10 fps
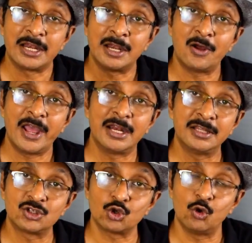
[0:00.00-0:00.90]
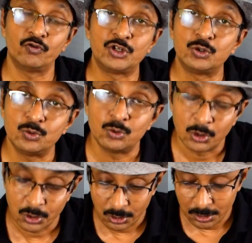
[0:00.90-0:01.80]
now hand this over to
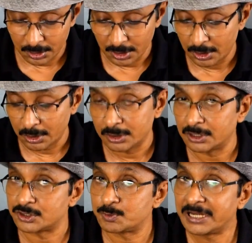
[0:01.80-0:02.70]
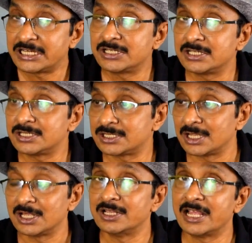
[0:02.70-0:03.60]
the spectators,
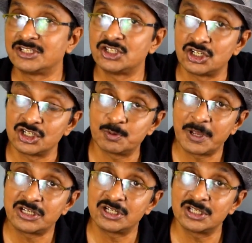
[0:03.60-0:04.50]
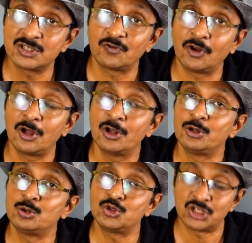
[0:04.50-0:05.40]
the assisting spectators, for
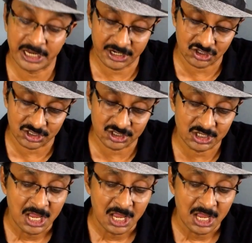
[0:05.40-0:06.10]
2 selections.